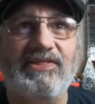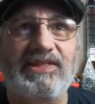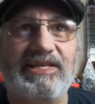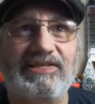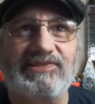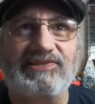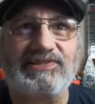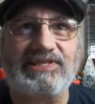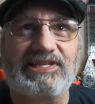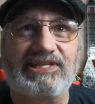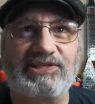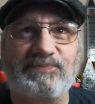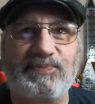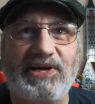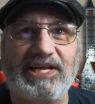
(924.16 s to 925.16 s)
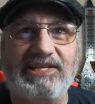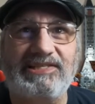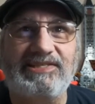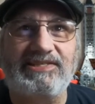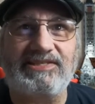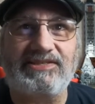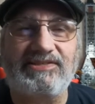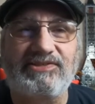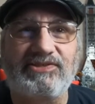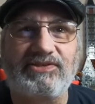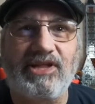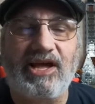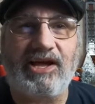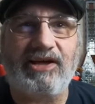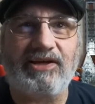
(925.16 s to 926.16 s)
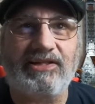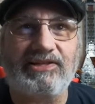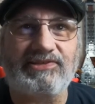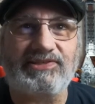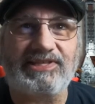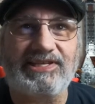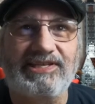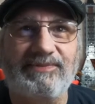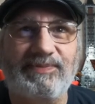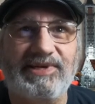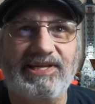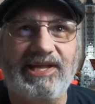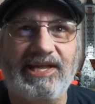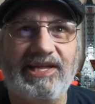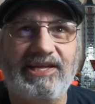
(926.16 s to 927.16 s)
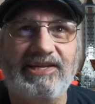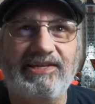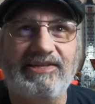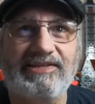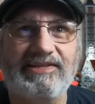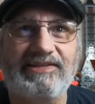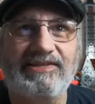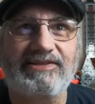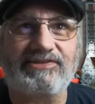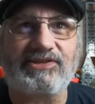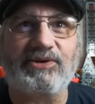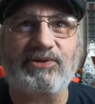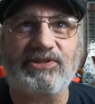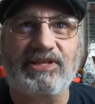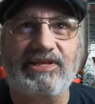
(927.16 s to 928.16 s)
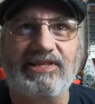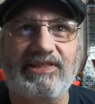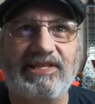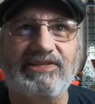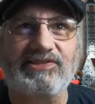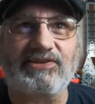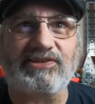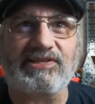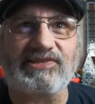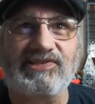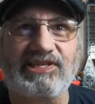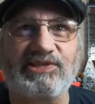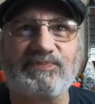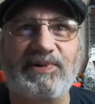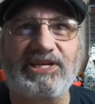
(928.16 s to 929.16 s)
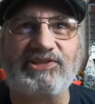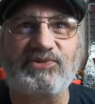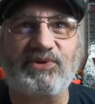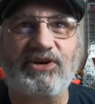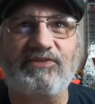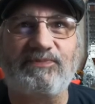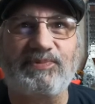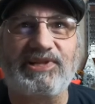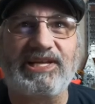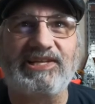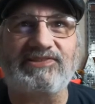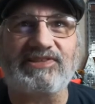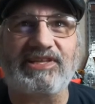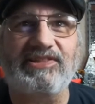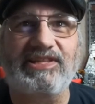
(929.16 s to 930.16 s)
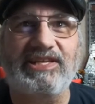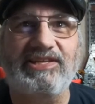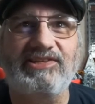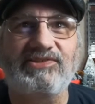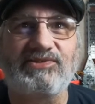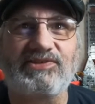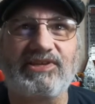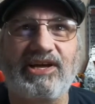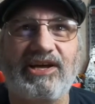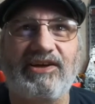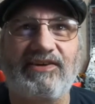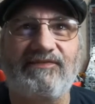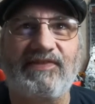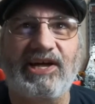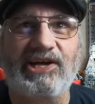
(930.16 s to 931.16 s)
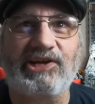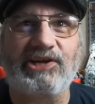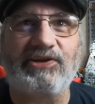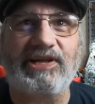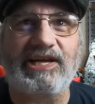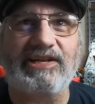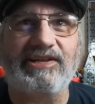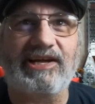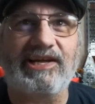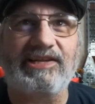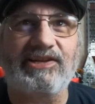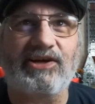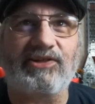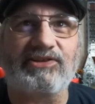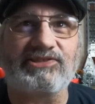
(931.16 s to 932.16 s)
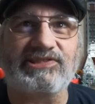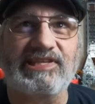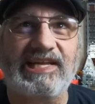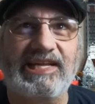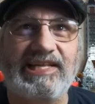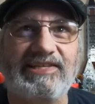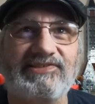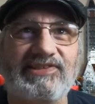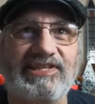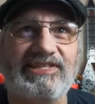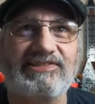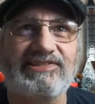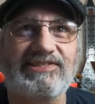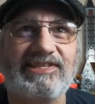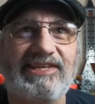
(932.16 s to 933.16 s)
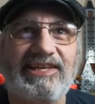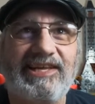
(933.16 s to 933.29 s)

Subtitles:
These 6x, let's see, be 8. So these are the 6x12 plates, and these valued at $9.80.